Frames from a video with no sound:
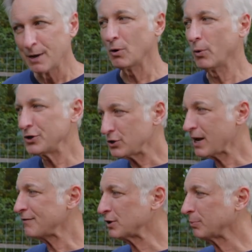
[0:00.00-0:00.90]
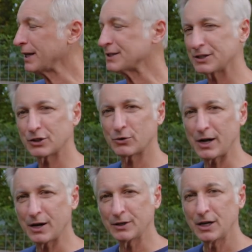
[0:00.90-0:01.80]
But once you have your plants in the
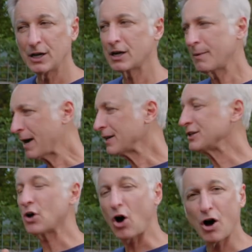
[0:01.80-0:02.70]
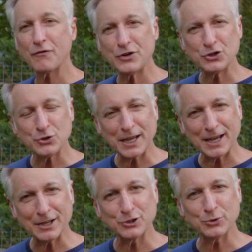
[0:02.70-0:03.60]
ground, come out as often as you
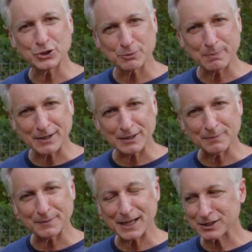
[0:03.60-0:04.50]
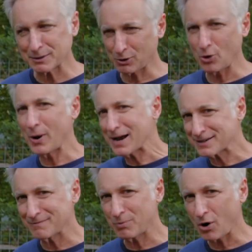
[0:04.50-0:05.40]
can to inspect them. That's the
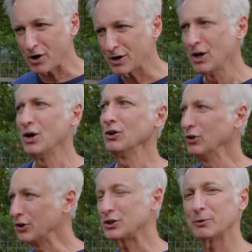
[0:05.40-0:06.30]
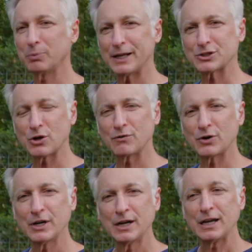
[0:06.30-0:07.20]
proactive part. Look your plants
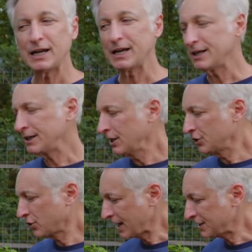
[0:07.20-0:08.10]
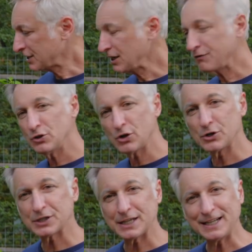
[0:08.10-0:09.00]
over and try to see if you
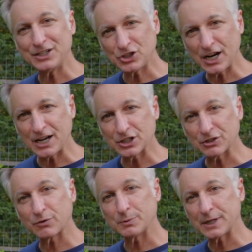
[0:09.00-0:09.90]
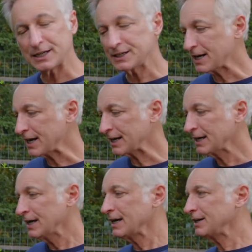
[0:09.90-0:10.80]
notice any changes from day to day.
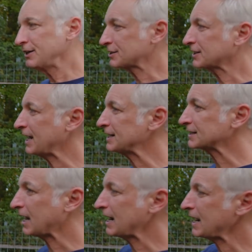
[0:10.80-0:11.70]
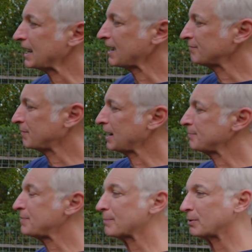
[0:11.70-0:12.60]
And in this case, I have my
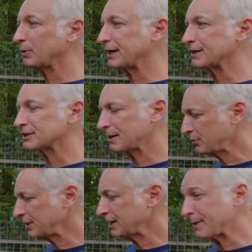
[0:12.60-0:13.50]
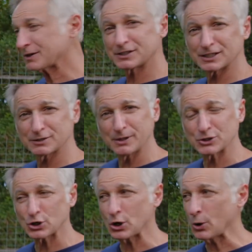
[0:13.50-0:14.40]
pepper plants that I put in about 6 months
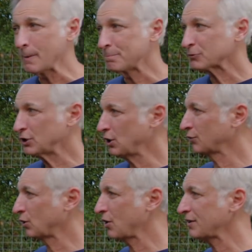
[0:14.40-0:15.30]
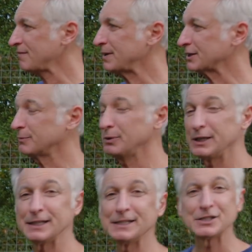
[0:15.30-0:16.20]
ago. And overall, they've been
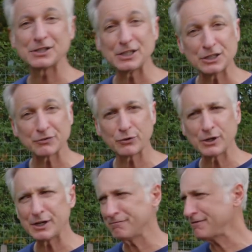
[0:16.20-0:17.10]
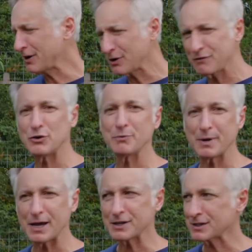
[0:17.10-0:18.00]
completely disease-free and very few
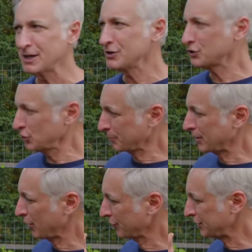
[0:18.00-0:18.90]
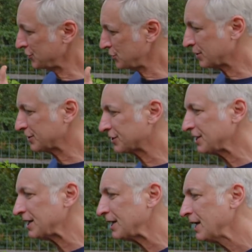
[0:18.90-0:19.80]
pests, super healthy as you can
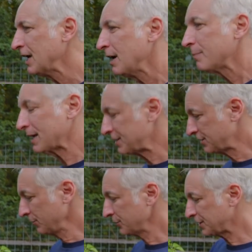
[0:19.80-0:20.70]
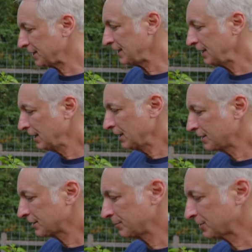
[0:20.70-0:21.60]
see, but I still see
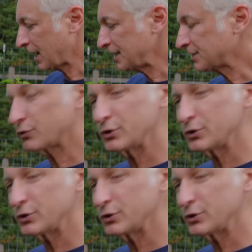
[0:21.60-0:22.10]
some signs of